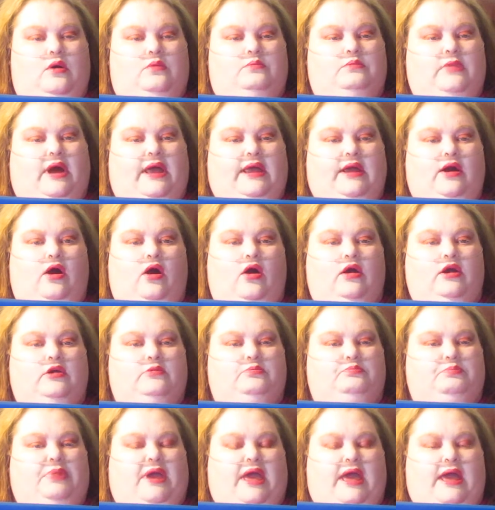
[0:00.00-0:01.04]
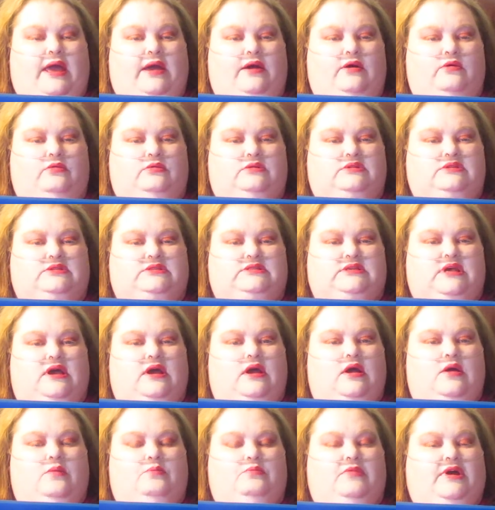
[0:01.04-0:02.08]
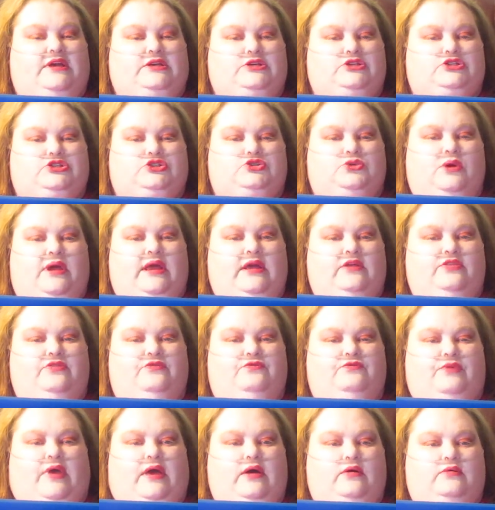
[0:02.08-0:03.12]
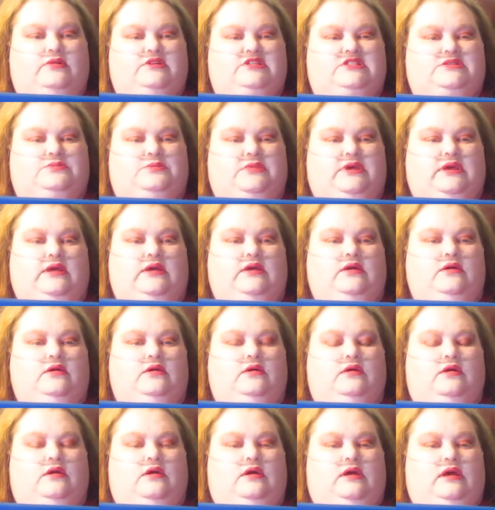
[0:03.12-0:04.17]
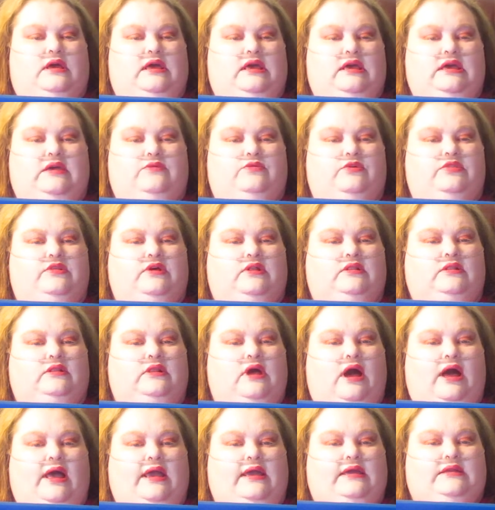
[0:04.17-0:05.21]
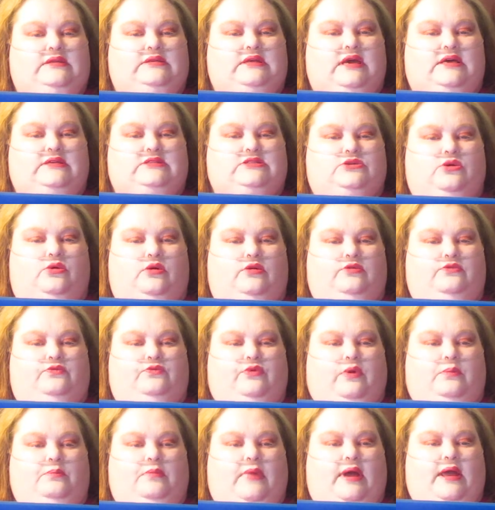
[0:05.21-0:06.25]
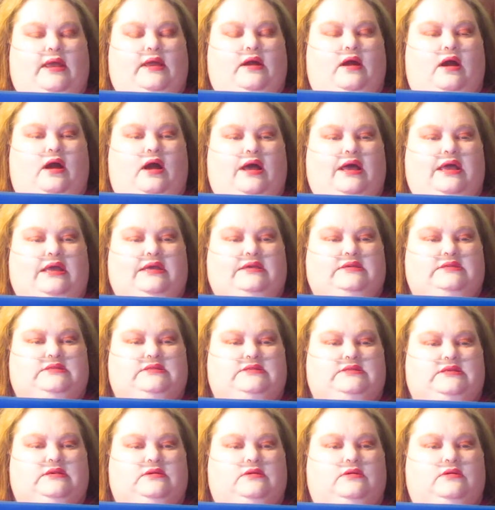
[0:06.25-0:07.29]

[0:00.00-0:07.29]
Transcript: My heart pounds, my strength fails me, even the light has gone from my eyes.